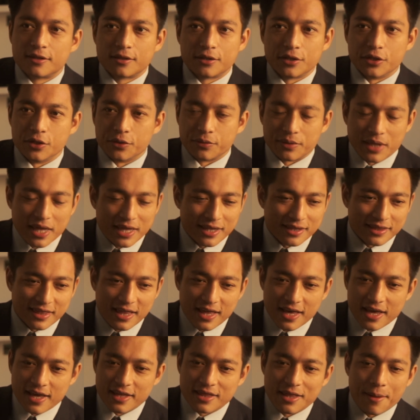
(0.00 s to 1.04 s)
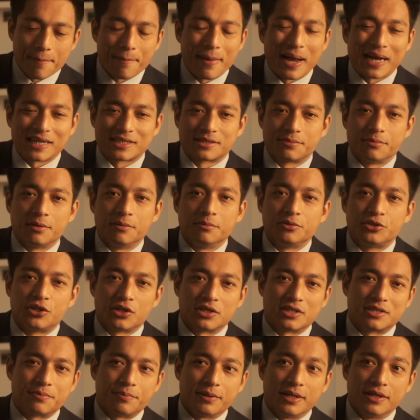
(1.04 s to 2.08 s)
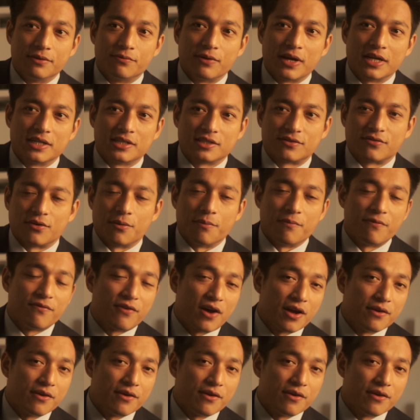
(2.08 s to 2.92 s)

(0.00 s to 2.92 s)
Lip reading: their maximum shutter speed ranges from